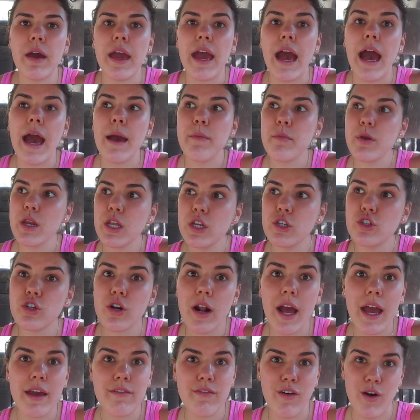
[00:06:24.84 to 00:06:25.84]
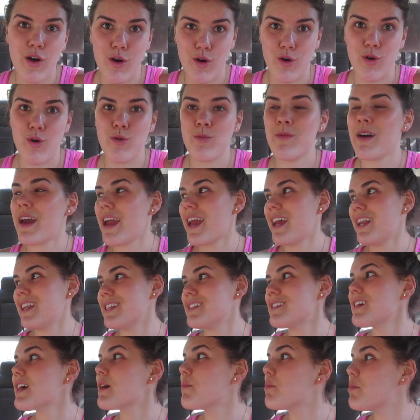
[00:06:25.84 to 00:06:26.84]
But I'm gonna drive home and
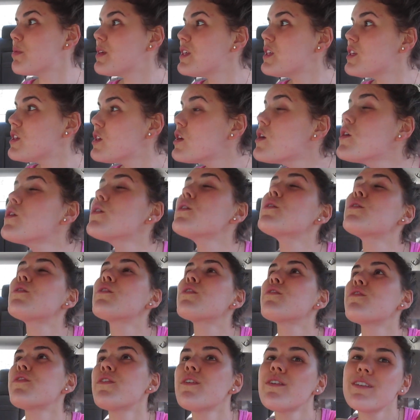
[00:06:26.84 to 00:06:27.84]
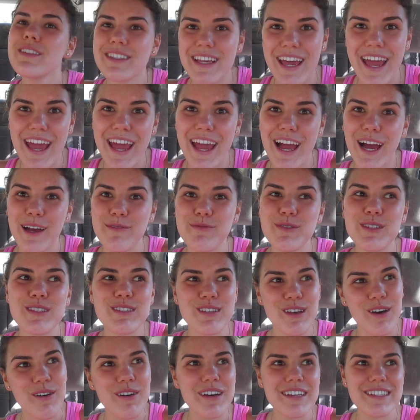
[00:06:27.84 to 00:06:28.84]
it's a beautiful day.
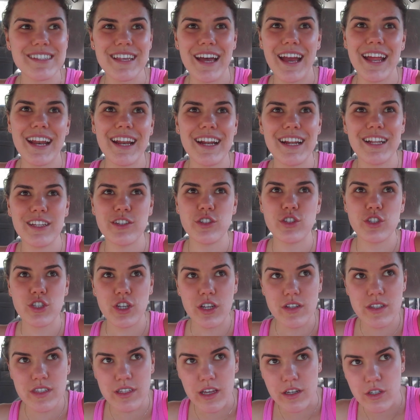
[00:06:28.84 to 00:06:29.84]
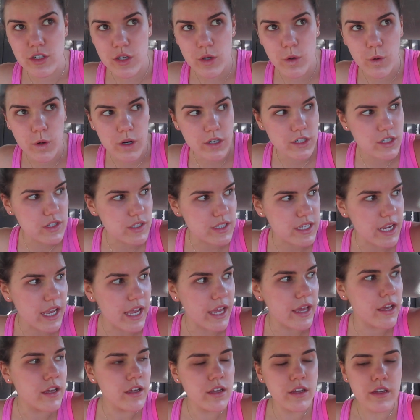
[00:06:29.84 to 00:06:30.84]
I'm so excited. It's just such a gorgeous
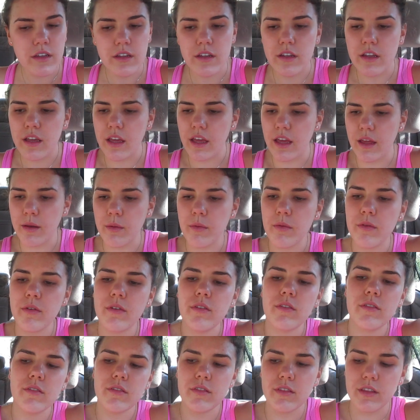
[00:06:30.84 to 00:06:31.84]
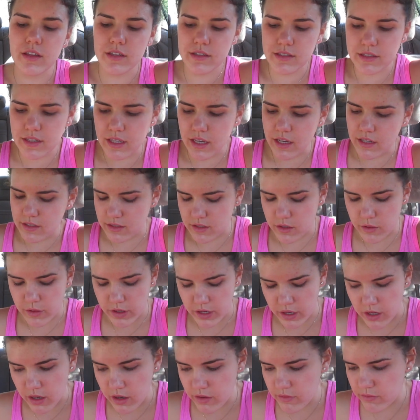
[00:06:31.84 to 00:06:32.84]
day and this thing is
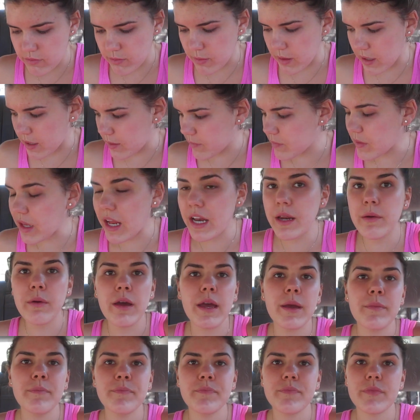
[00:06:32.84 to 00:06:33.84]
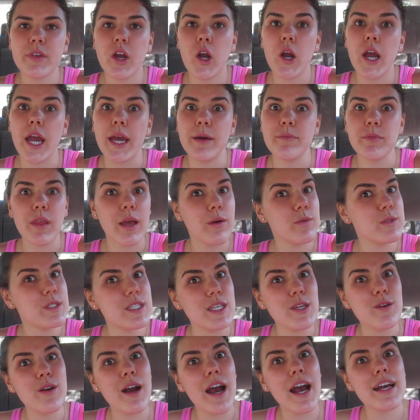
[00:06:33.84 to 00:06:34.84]
going off. But anyway, all right, I will
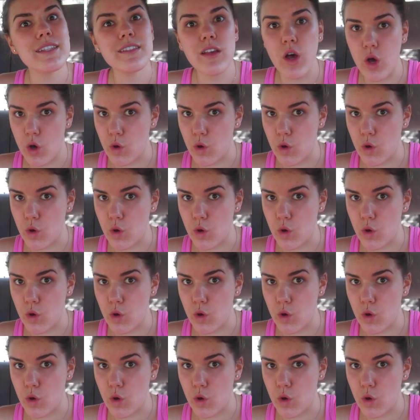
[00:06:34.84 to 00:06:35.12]
see you guys at